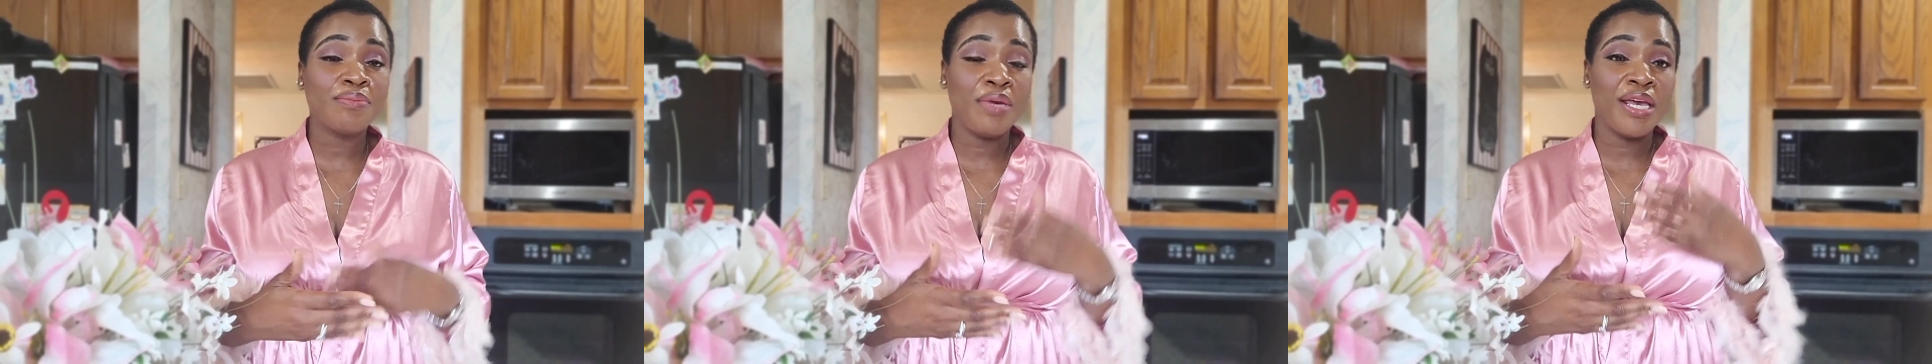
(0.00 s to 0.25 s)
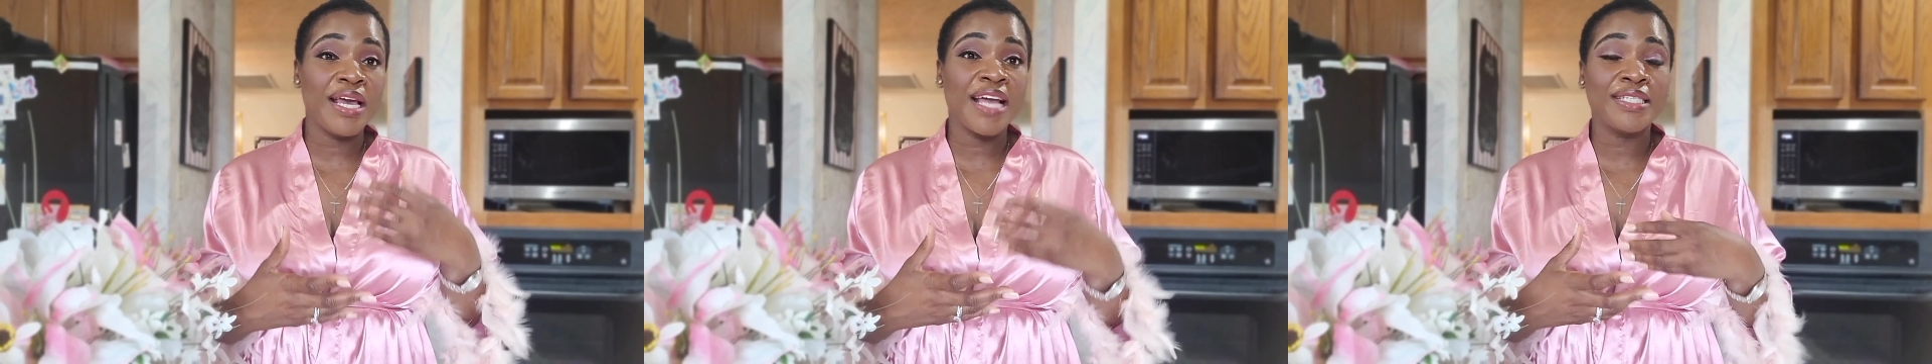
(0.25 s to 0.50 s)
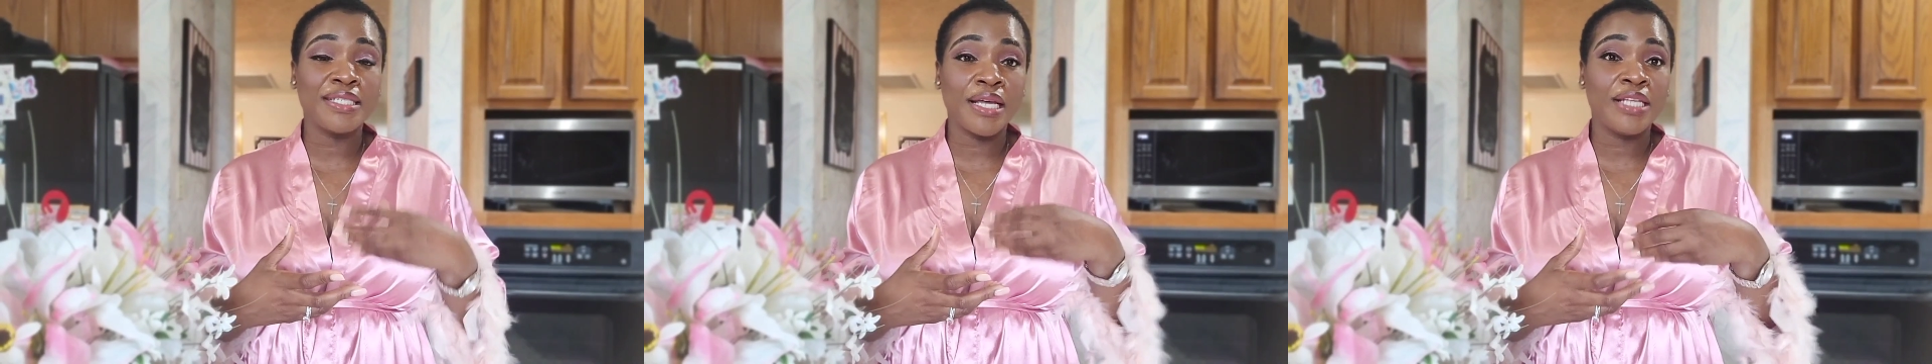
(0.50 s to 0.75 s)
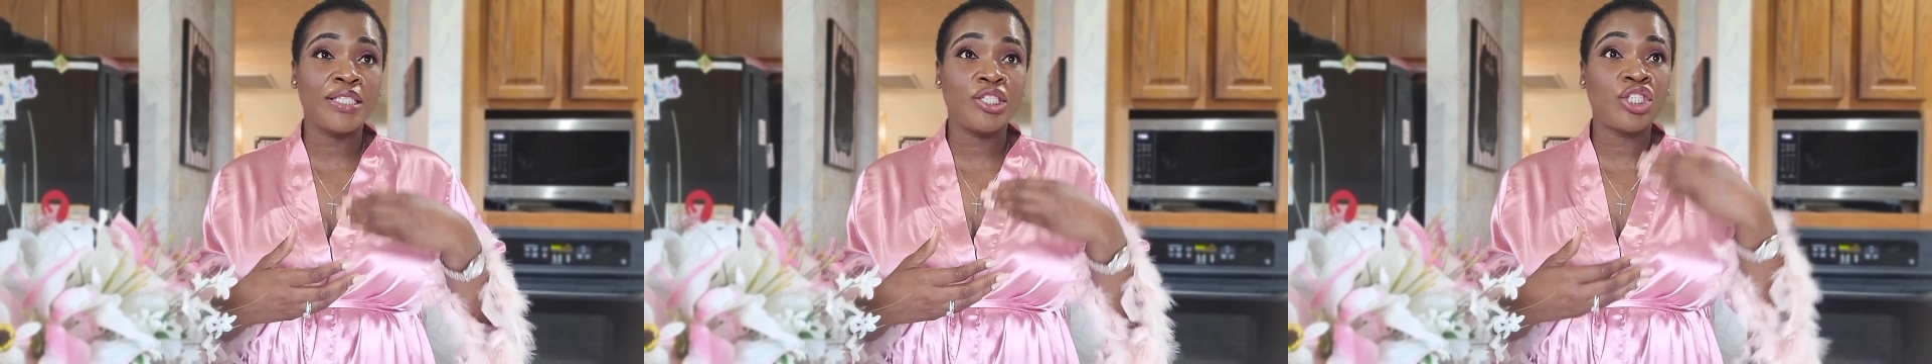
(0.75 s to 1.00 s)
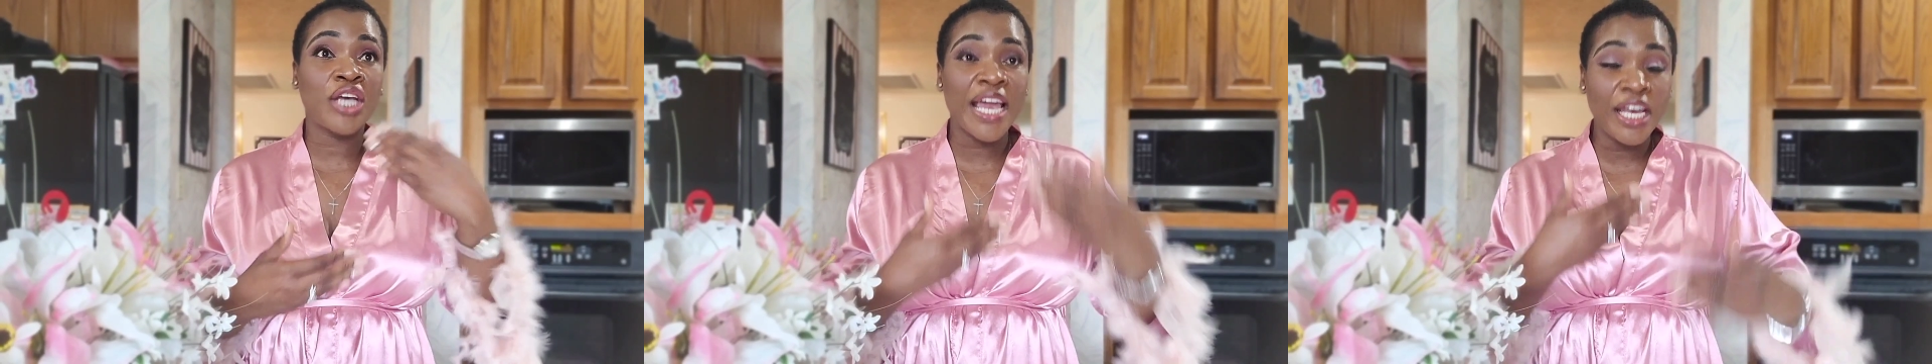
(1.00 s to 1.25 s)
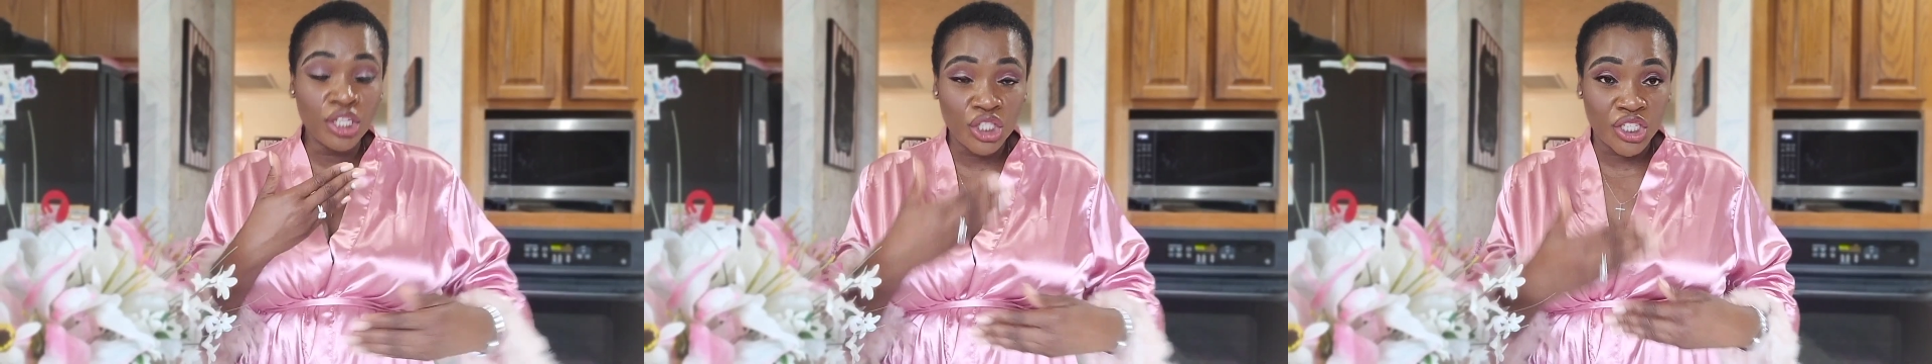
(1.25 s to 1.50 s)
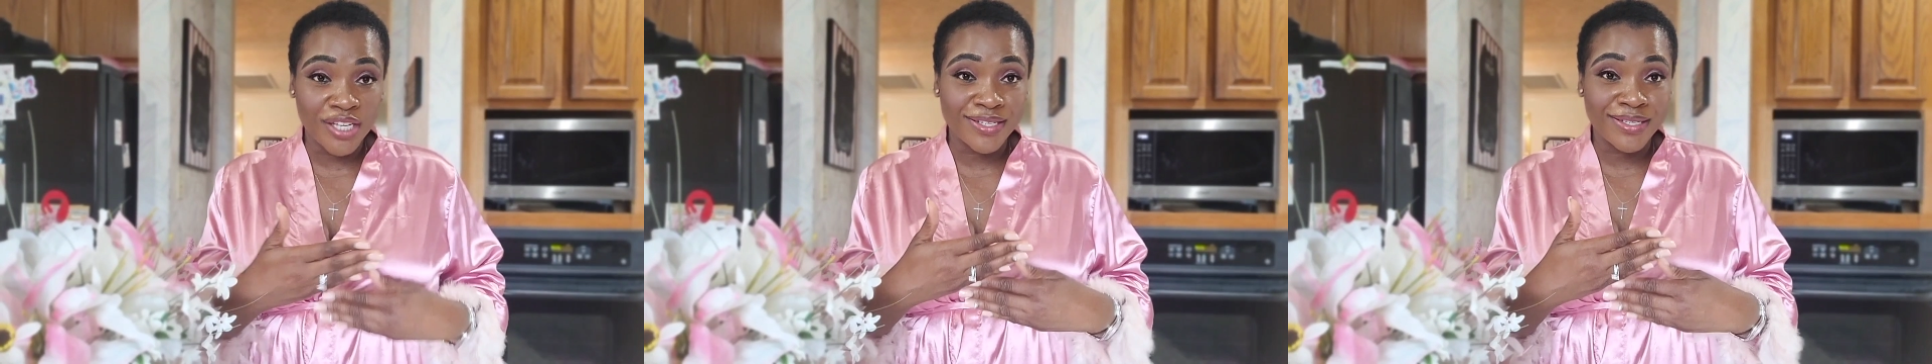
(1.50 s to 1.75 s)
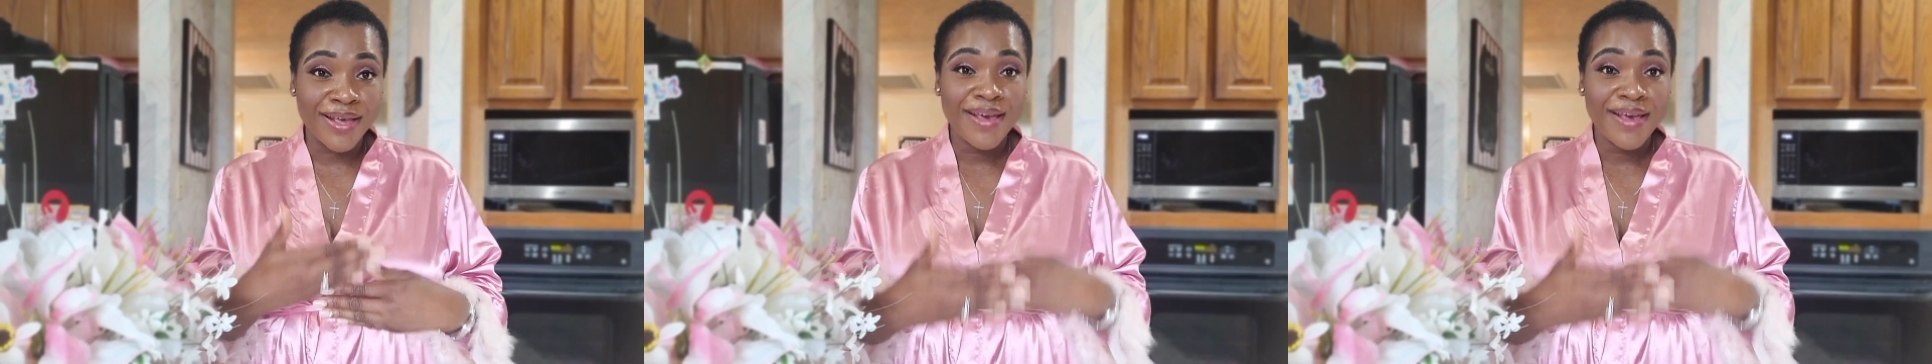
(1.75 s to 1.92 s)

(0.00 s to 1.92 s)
me, it's it's changes